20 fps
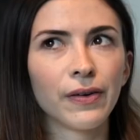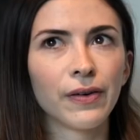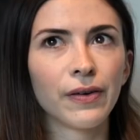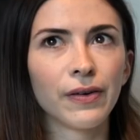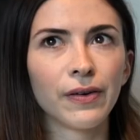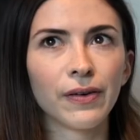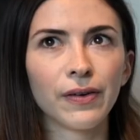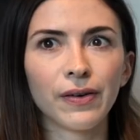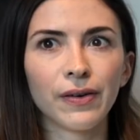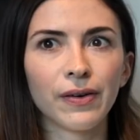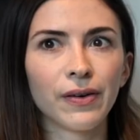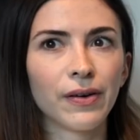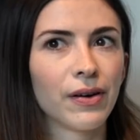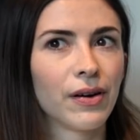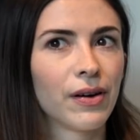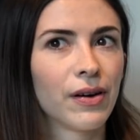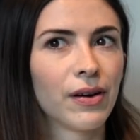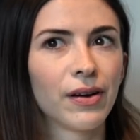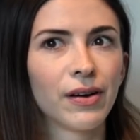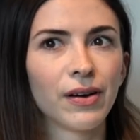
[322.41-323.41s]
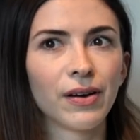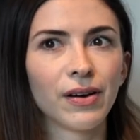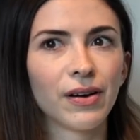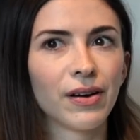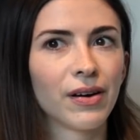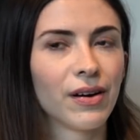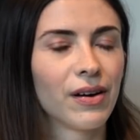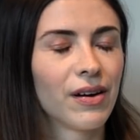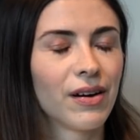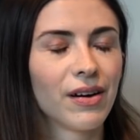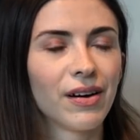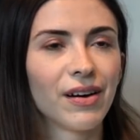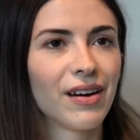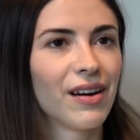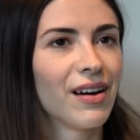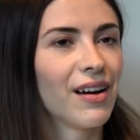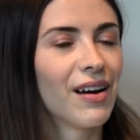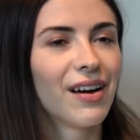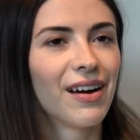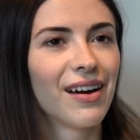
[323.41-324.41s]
[no speech]